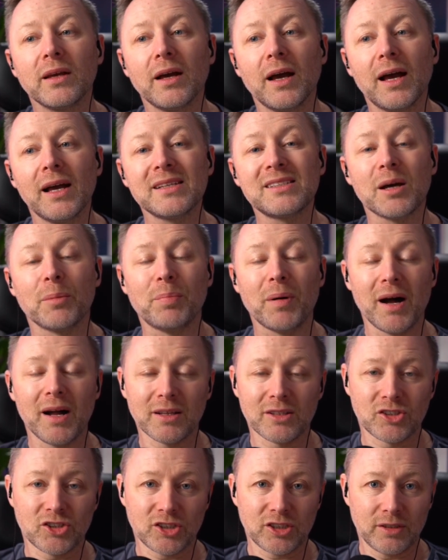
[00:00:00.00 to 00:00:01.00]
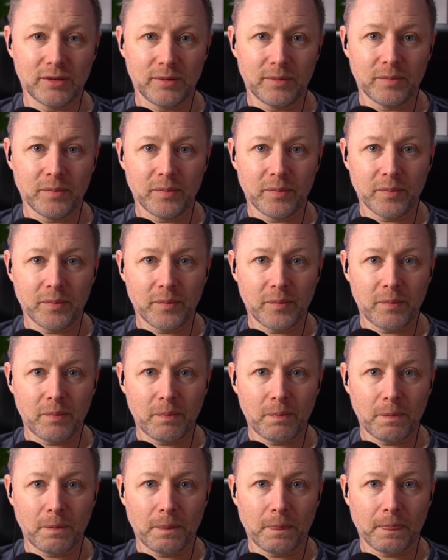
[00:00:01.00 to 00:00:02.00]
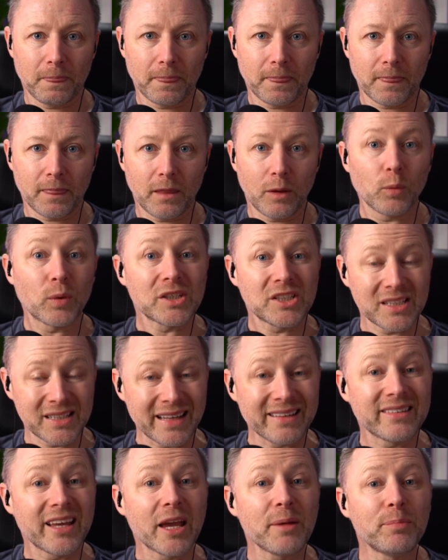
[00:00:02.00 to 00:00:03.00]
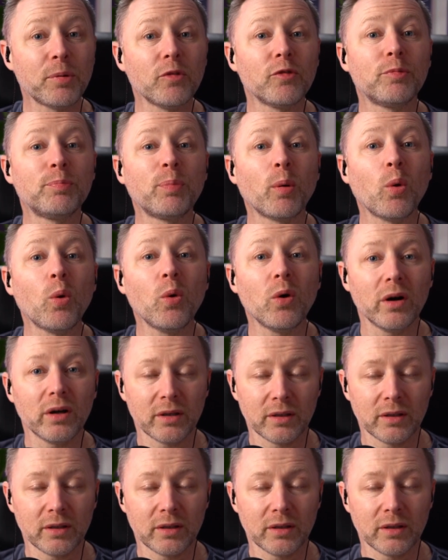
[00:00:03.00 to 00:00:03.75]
It's a barge, which is a type of boat.